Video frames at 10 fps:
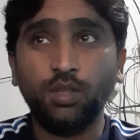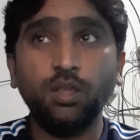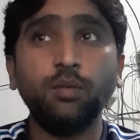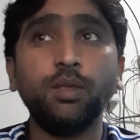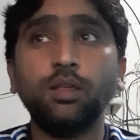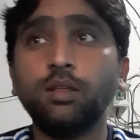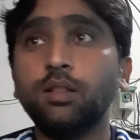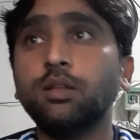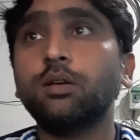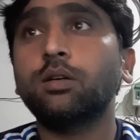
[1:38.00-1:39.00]

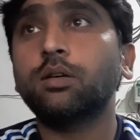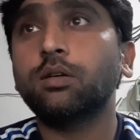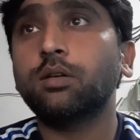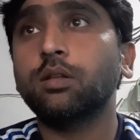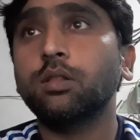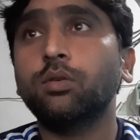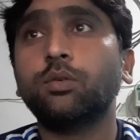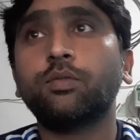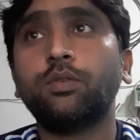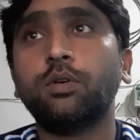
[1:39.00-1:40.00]
email, or
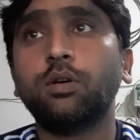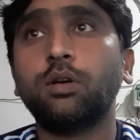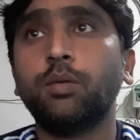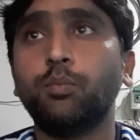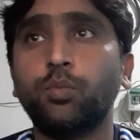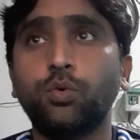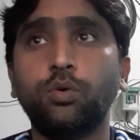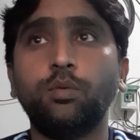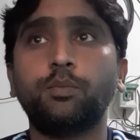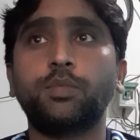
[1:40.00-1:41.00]
look for a
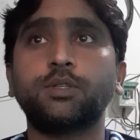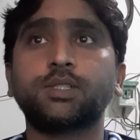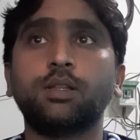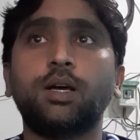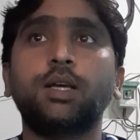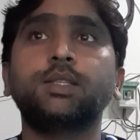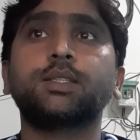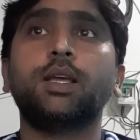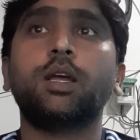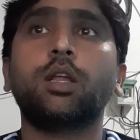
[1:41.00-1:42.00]
more
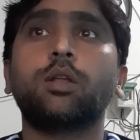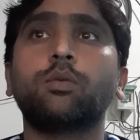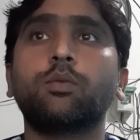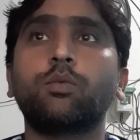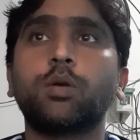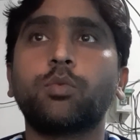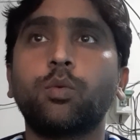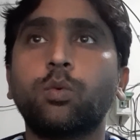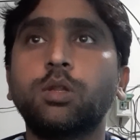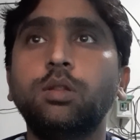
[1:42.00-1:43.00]
personalized and
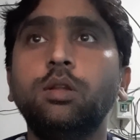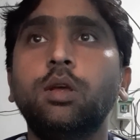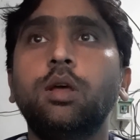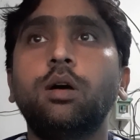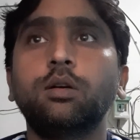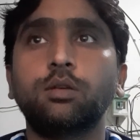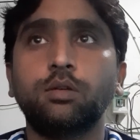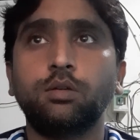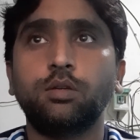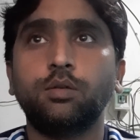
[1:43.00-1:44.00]
one-on-one
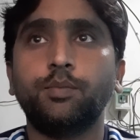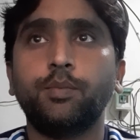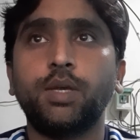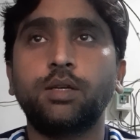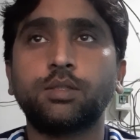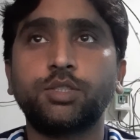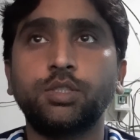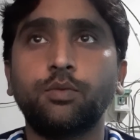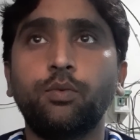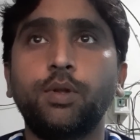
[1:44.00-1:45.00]

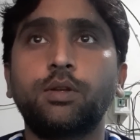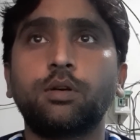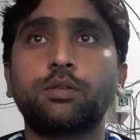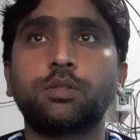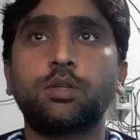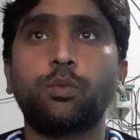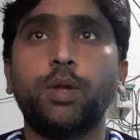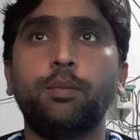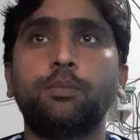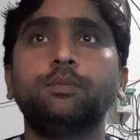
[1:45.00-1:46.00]
mentorship with Dr.
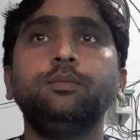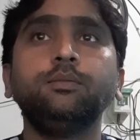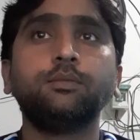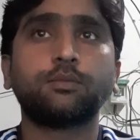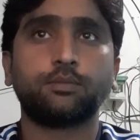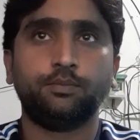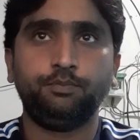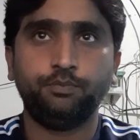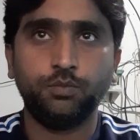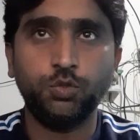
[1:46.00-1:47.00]
Webb
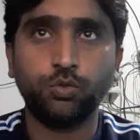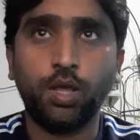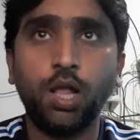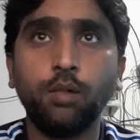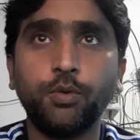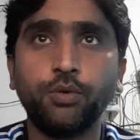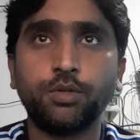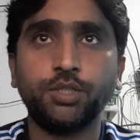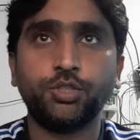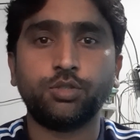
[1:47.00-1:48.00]
to help you
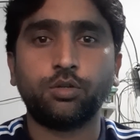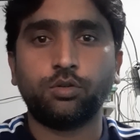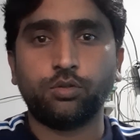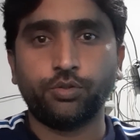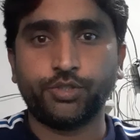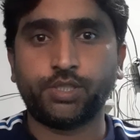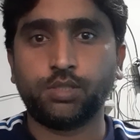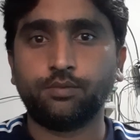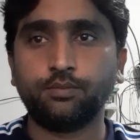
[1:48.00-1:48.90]
reach your goals.